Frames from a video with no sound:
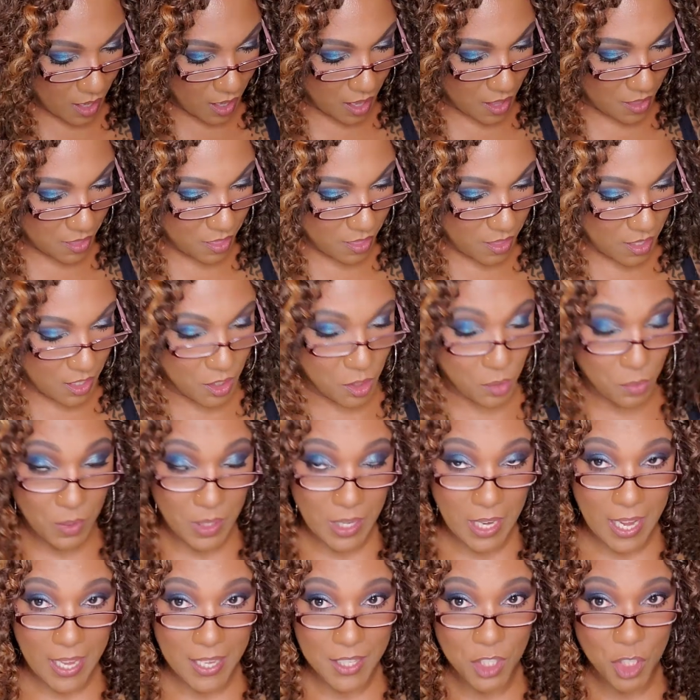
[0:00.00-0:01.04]
And this one
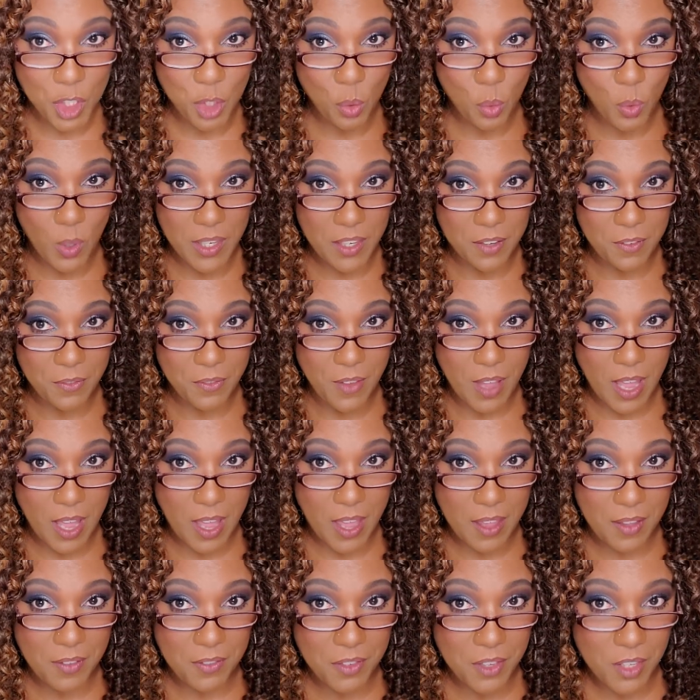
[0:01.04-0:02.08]
has
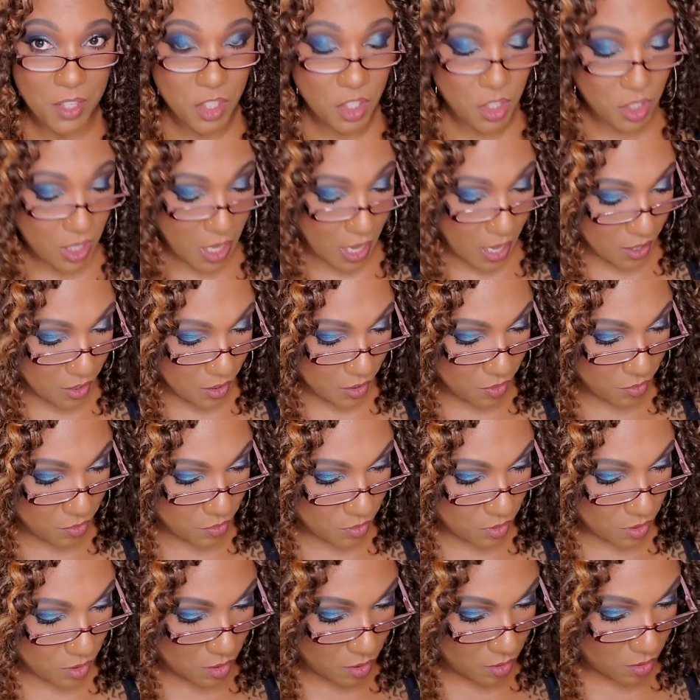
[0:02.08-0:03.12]
25
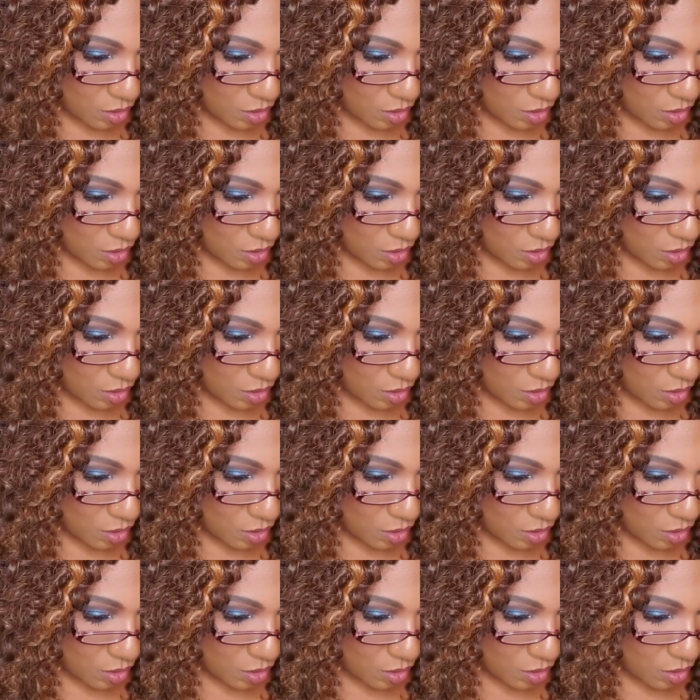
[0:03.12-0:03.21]
shadows.